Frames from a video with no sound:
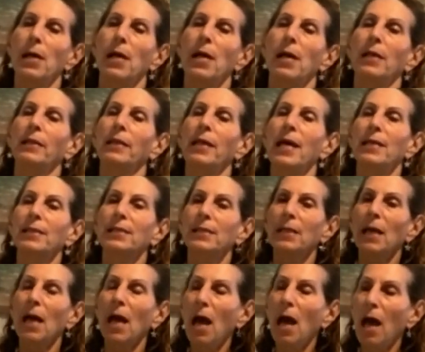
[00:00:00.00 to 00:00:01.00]
Last
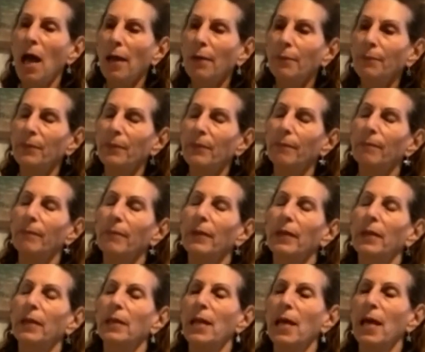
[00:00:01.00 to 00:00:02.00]
time,
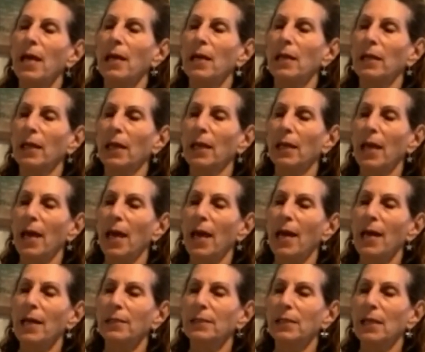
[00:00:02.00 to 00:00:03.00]
inhaling and
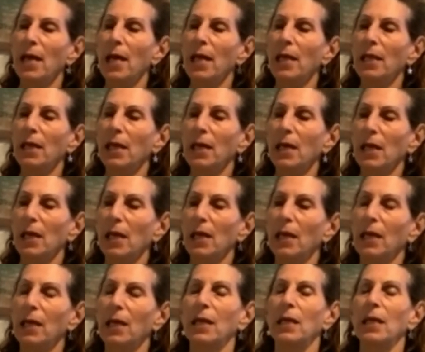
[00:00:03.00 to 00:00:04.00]
exhaling,
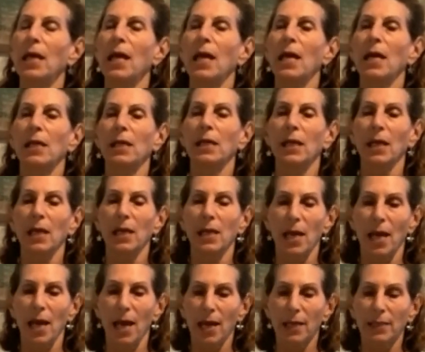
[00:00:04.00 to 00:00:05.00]
inhaling and
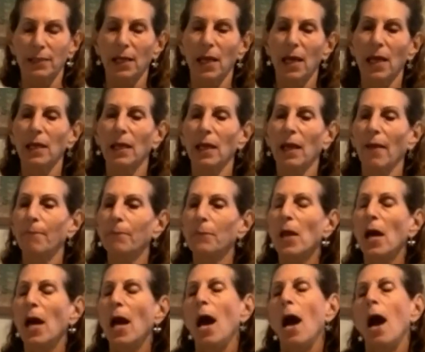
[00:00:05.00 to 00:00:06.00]
exhaling.
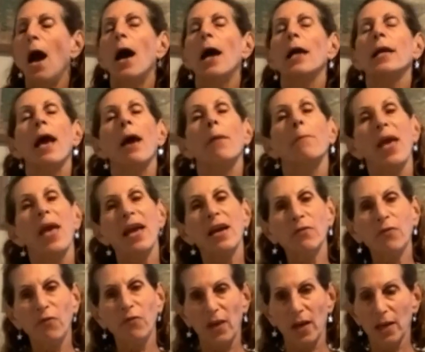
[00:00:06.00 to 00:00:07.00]
Now make a
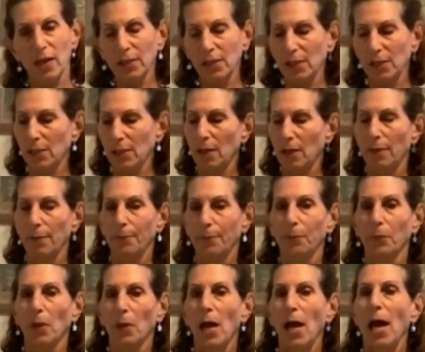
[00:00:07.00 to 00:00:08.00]
fist.
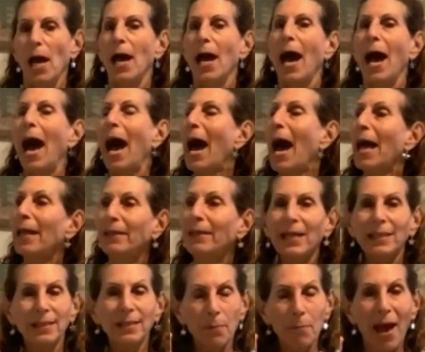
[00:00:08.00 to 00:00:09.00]
And
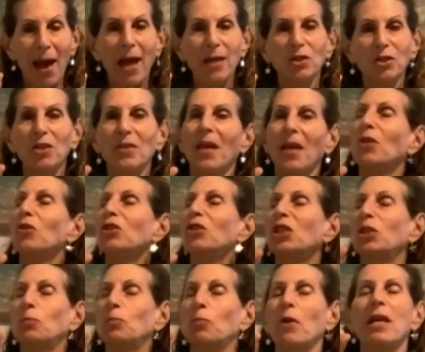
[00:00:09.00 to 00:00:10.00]
let's imagine that you're
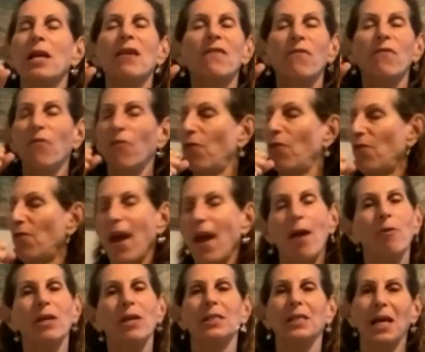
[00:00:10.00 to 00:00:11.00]
spreading
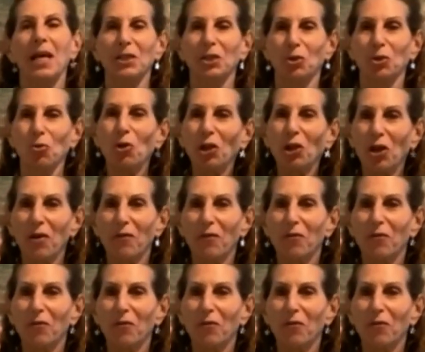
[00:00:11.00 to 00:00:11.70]
fairy dust all over.